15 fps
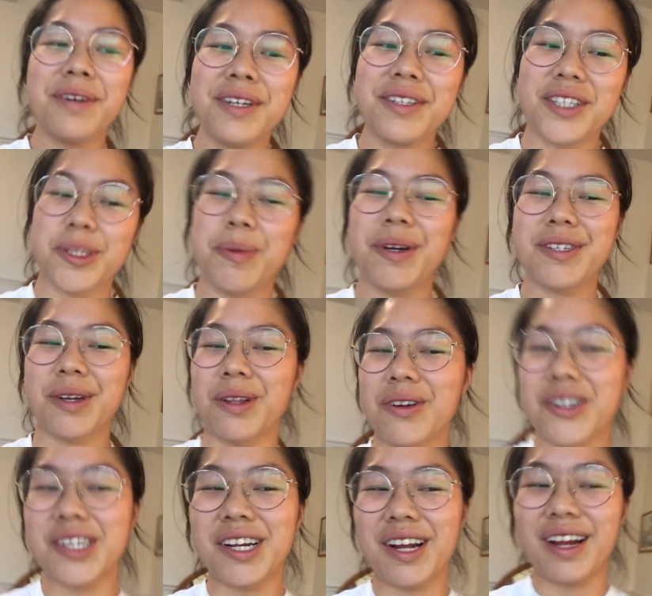Just because the other
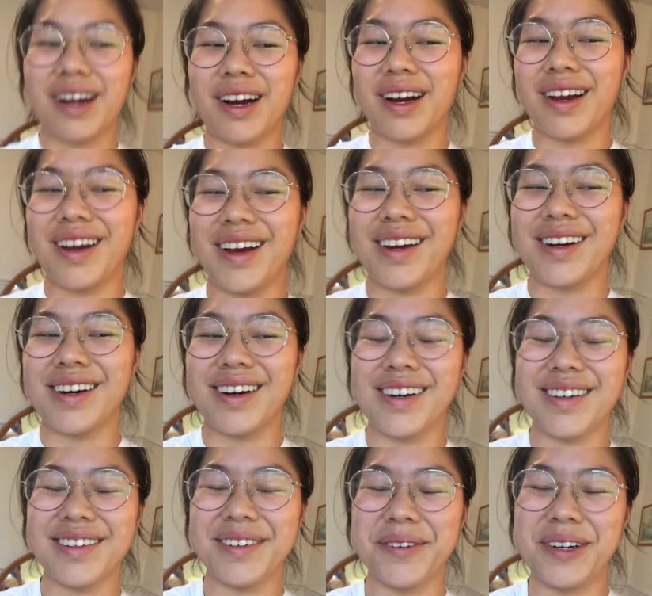day I
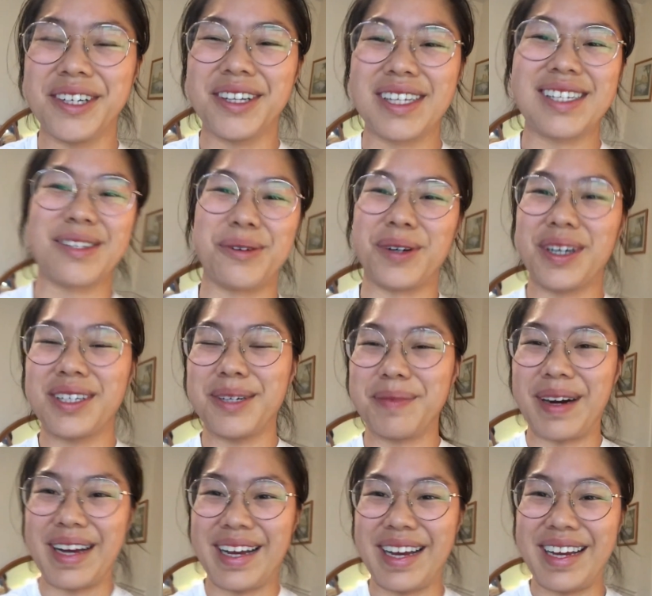went to the store to
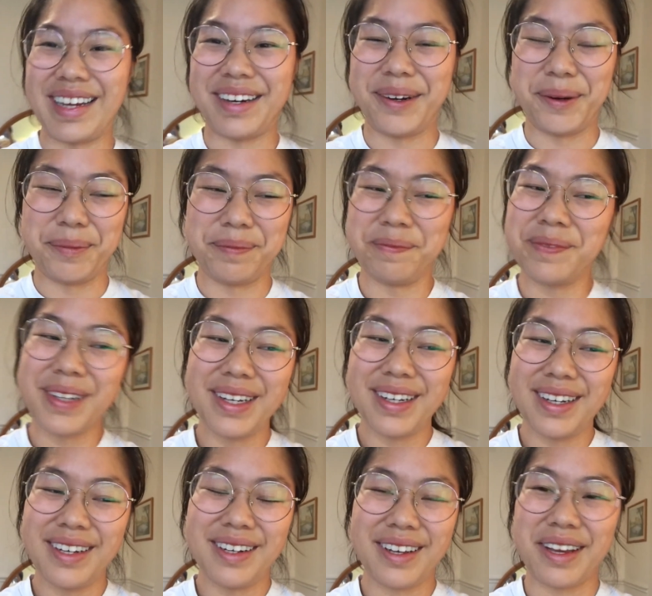buy
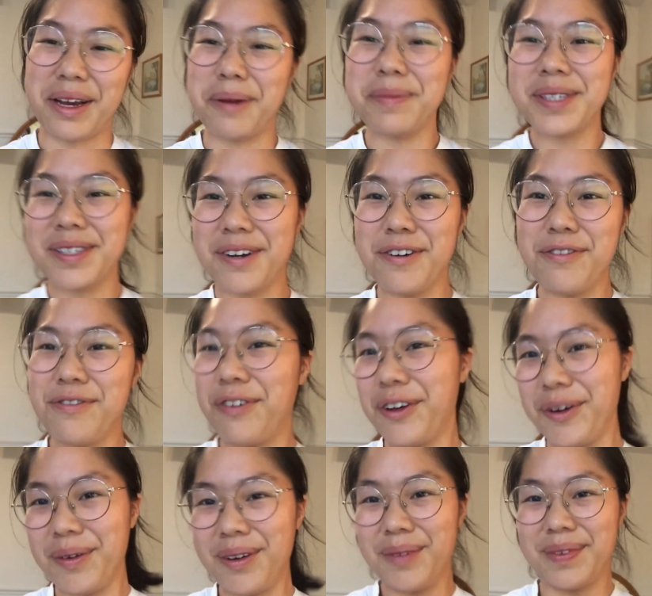camp stove
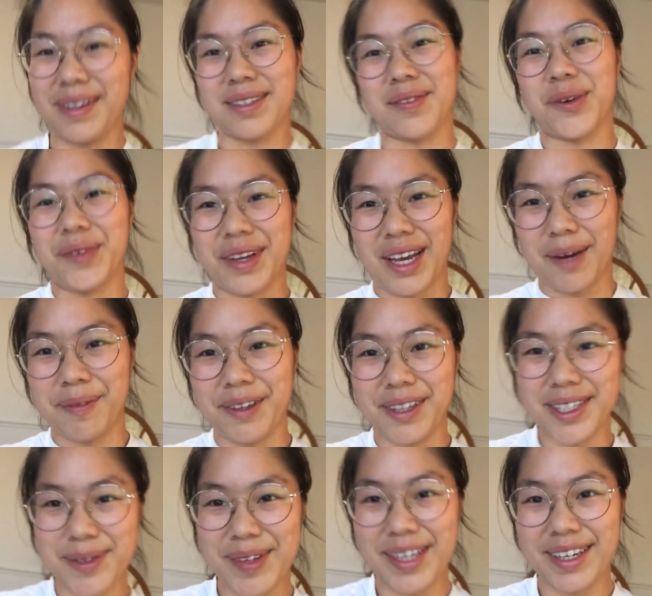fuel because I'm going camping
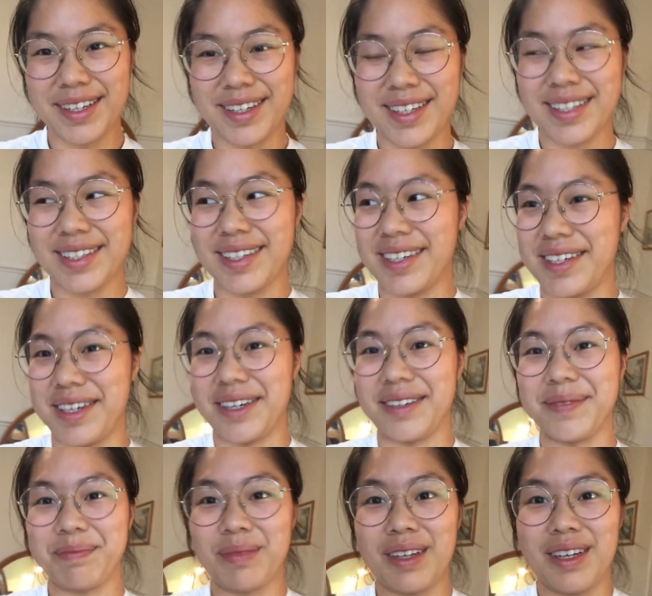this weekend.
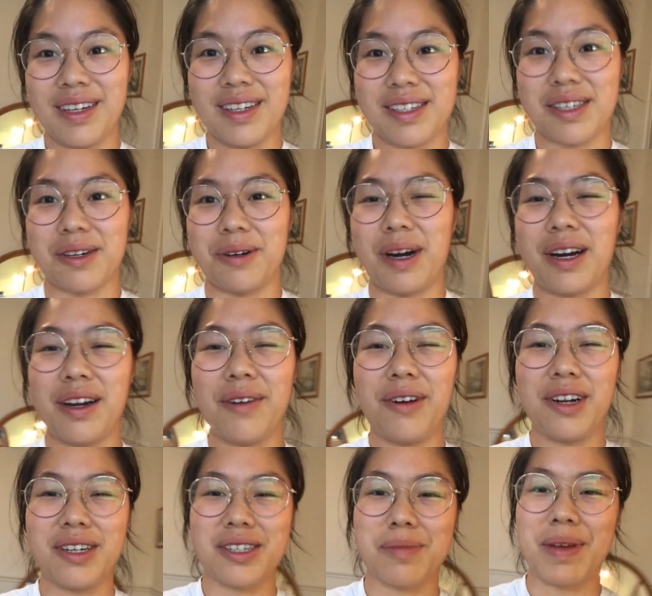So I kind of want
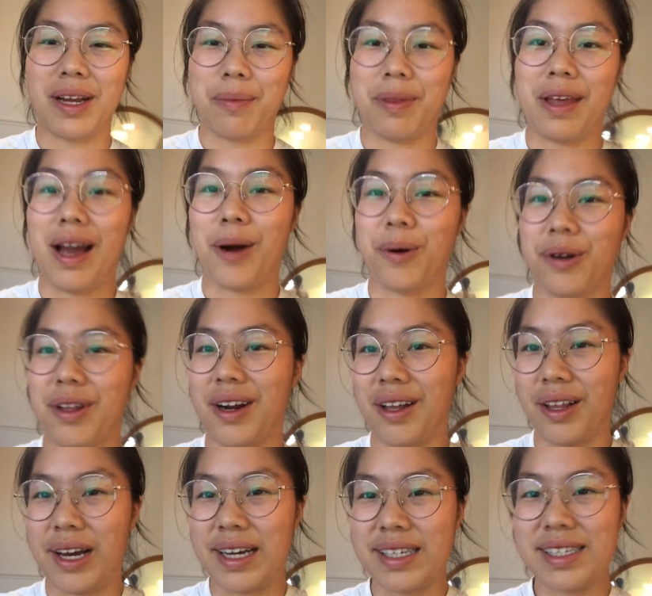to just make up the hour that I
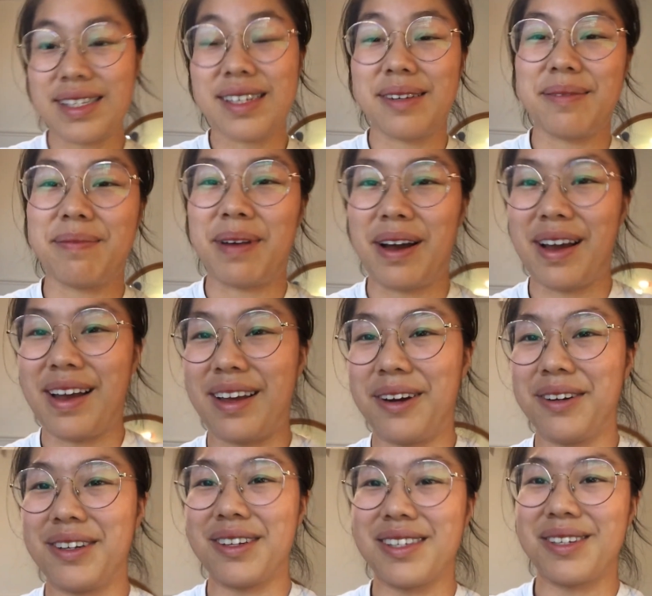lost by
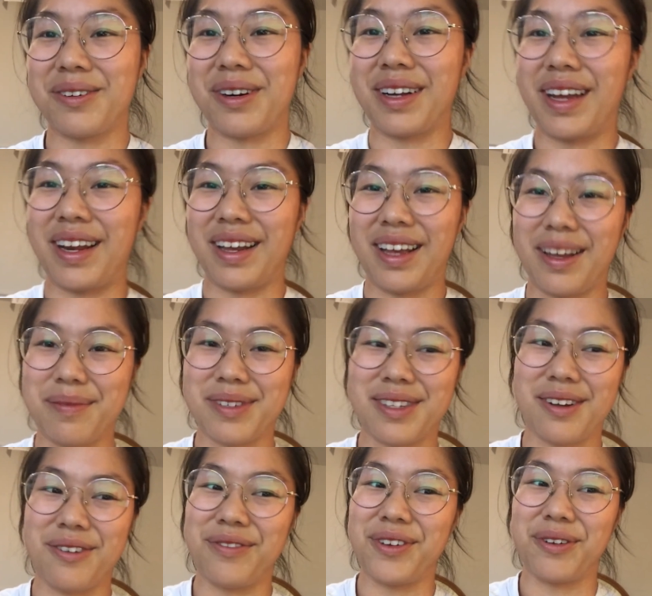going to the store and getting camp
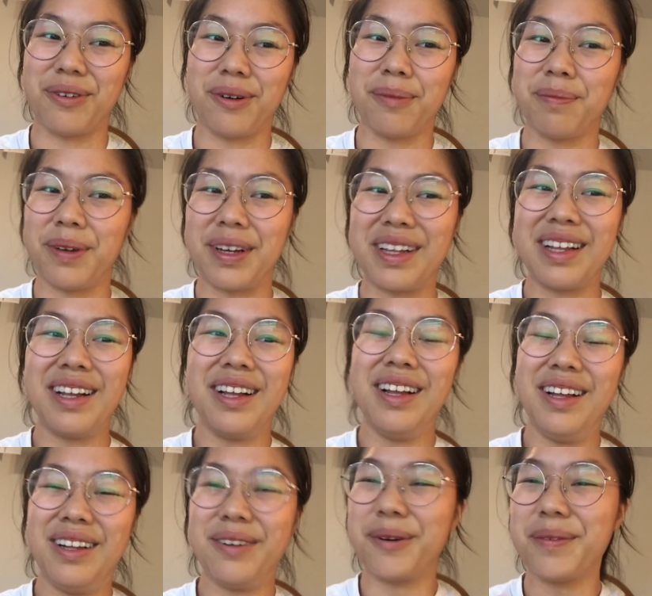stove fuel. But
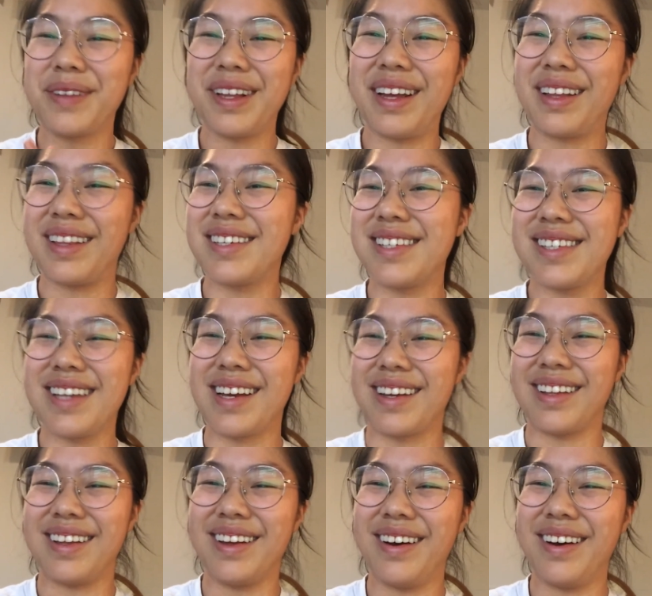normally this is like